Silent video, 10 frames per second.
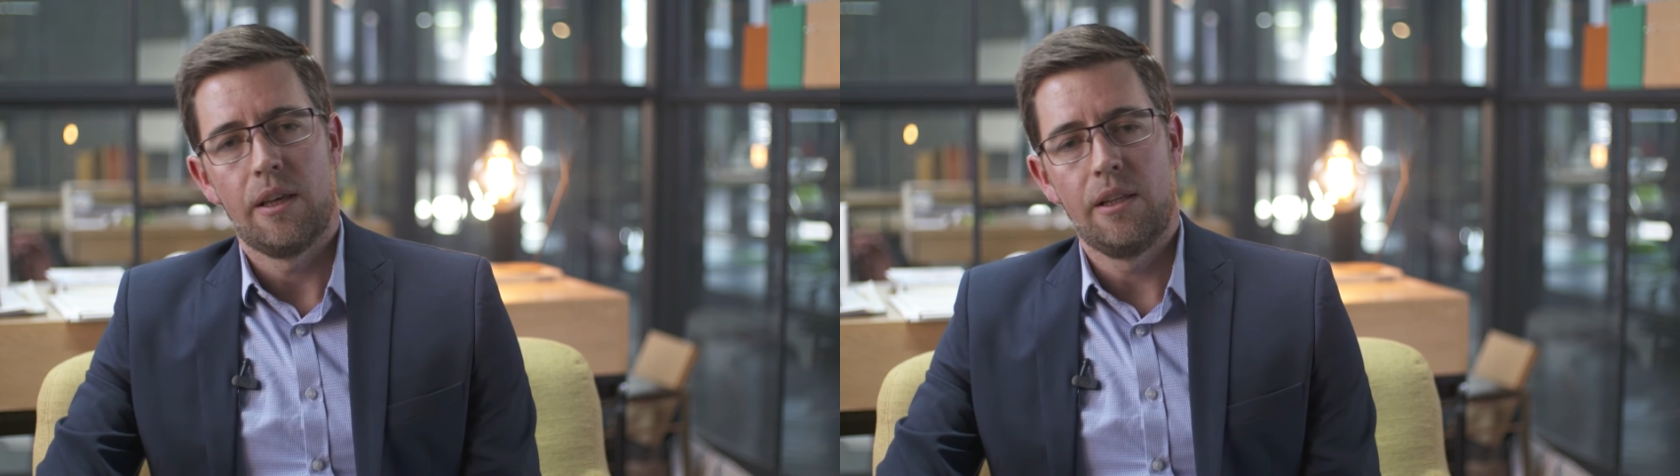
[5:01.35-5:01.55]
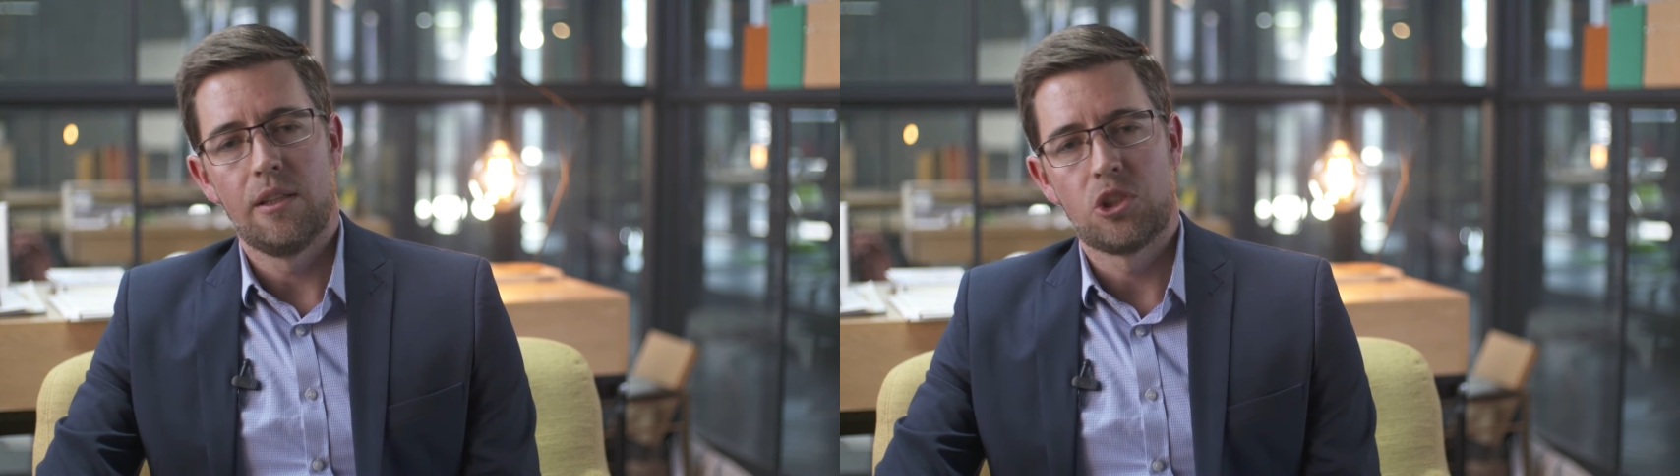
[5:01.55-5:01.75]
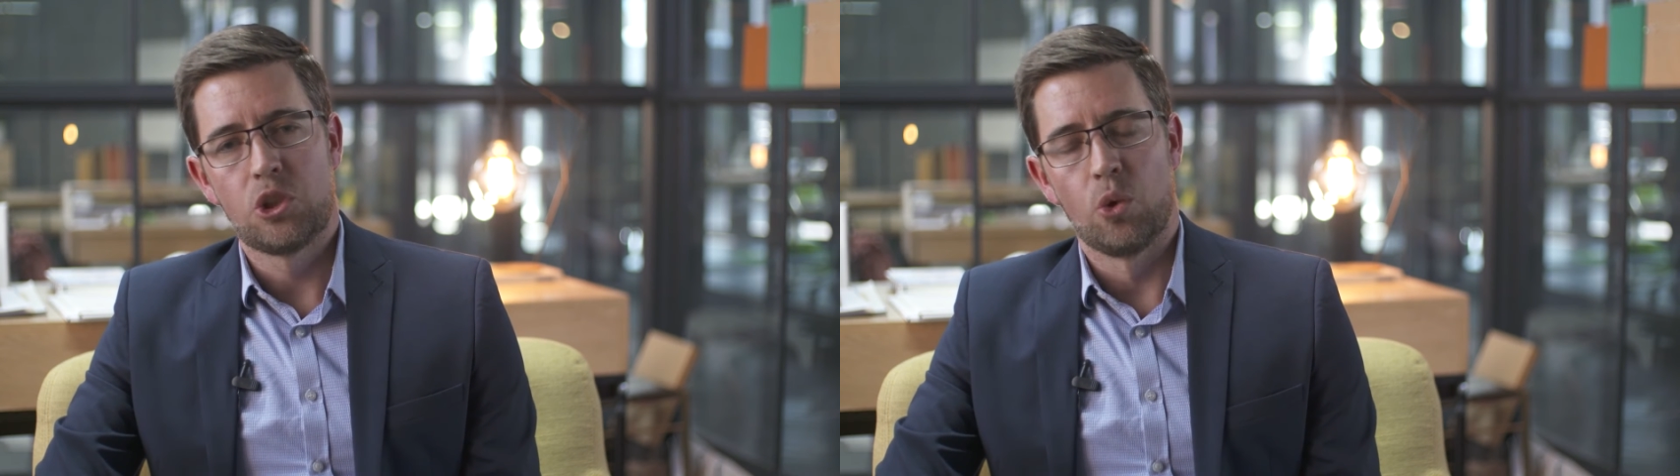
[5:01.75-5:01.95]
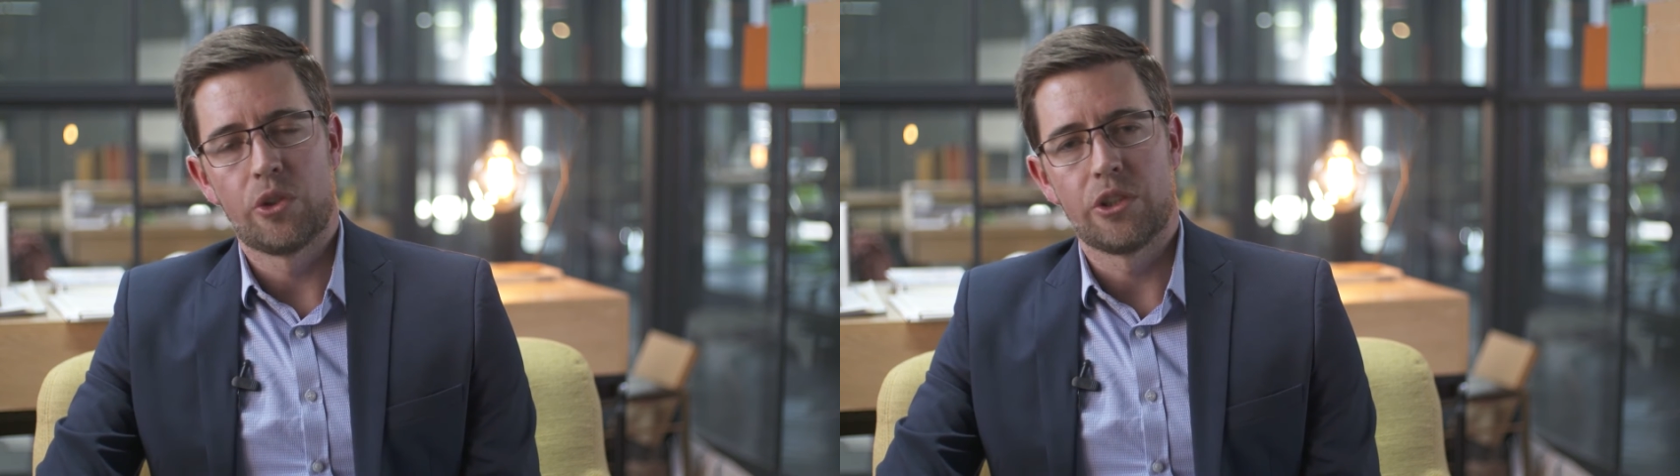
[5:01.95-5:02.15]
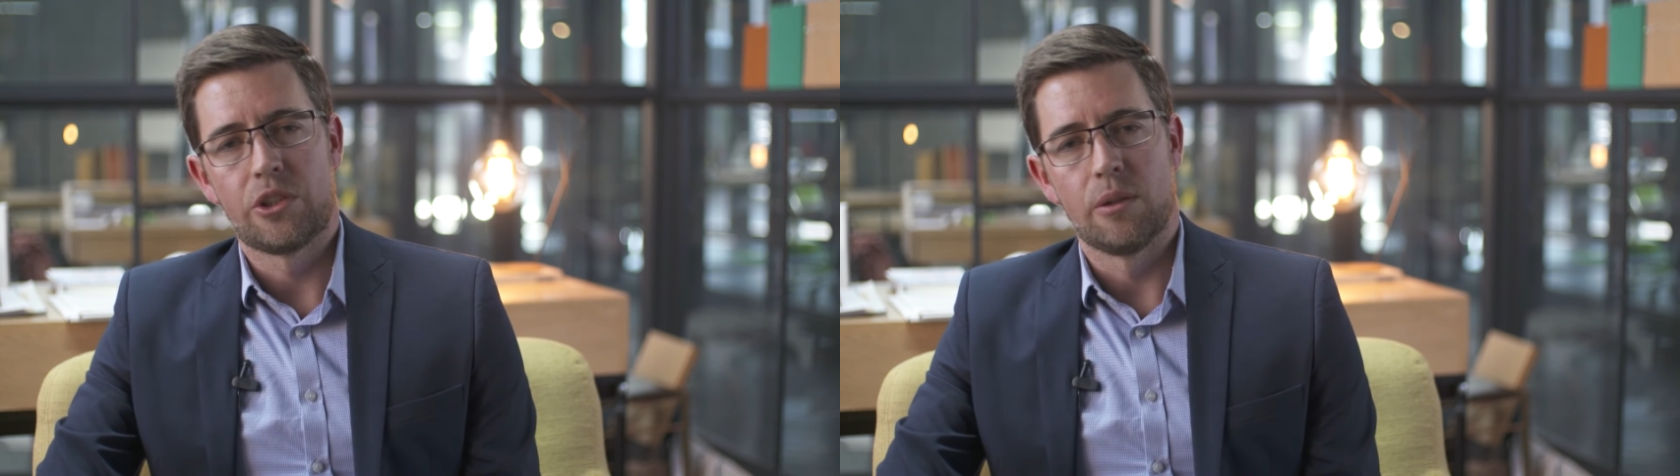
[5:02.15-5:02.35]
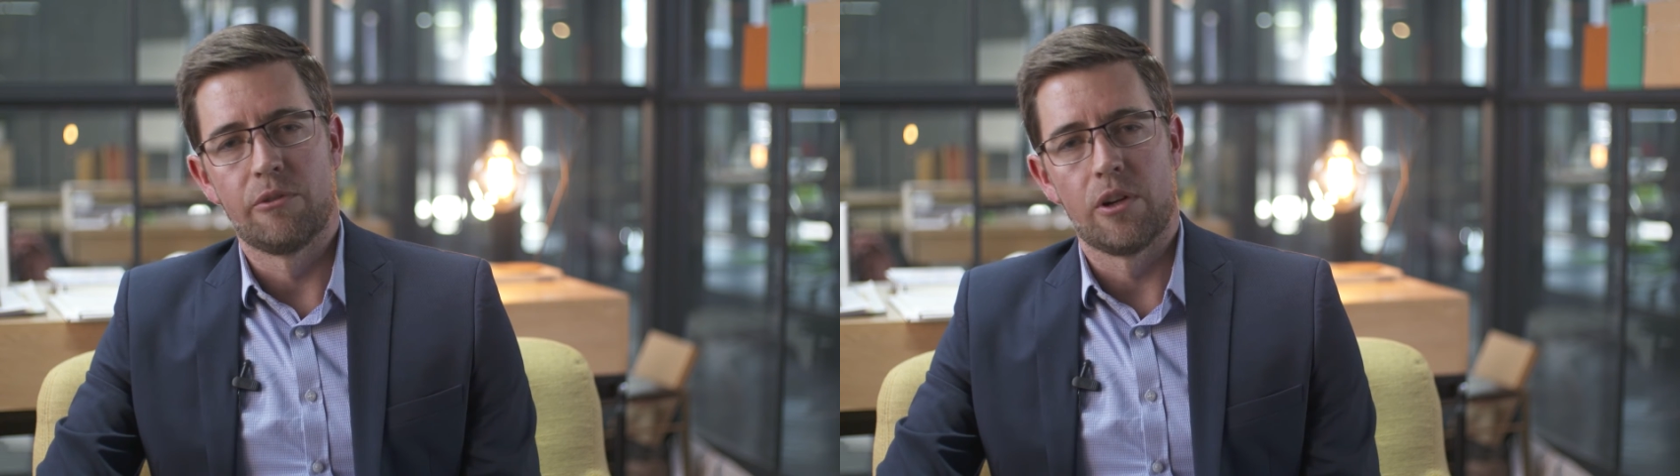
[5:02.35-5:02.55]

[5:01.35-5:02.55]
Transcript: in the shorter term,